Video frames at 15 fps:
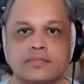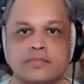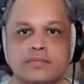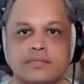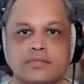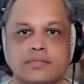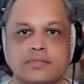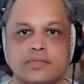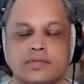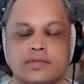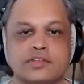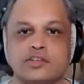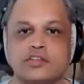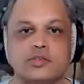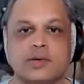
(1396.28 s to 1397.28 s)
So you
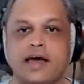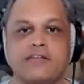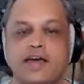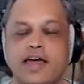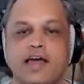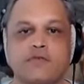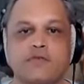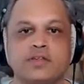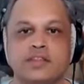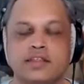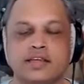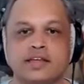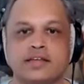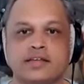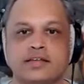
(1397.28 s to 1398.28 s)
have
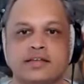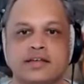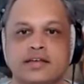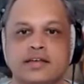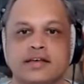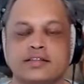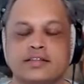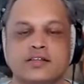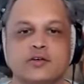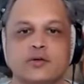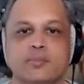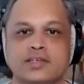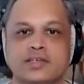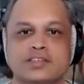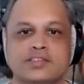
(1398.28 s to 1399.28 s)
everything that your
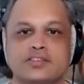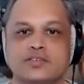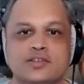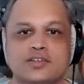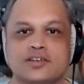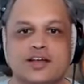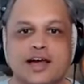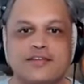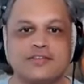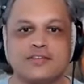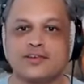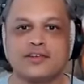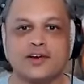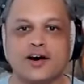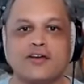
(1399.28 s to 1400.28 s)
business life
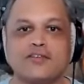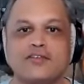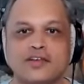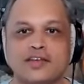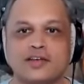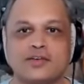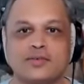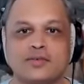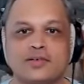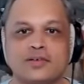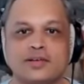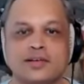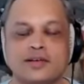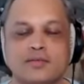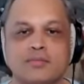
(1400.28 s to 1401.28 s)
could offer you,
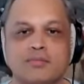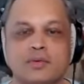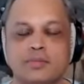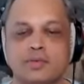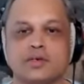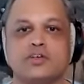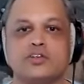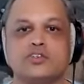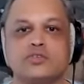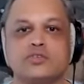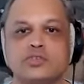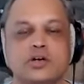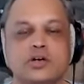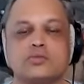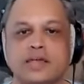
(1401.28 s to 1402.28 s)
but because you
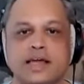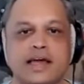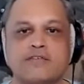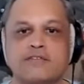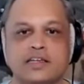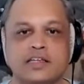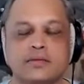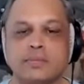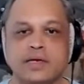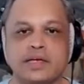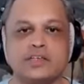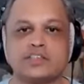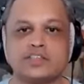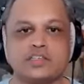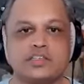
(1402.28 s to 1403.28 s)
don't have any
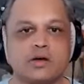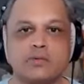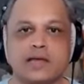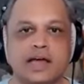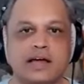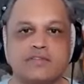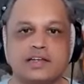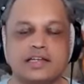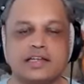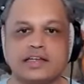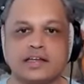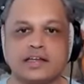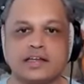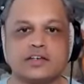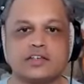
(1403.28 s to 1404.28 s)
peace, you don't have any
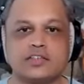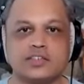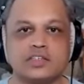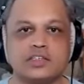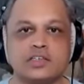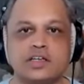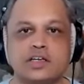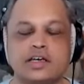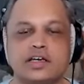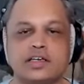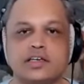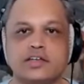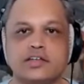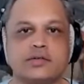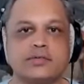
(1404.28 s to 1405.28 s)
connection, you
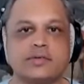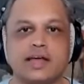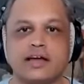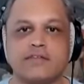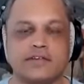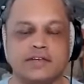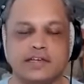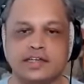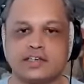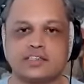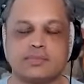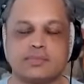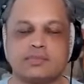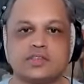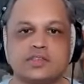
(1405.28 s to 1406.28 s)
don't have any acceptance
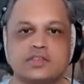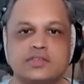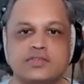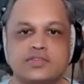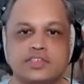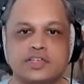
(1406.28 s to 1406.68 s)
of self,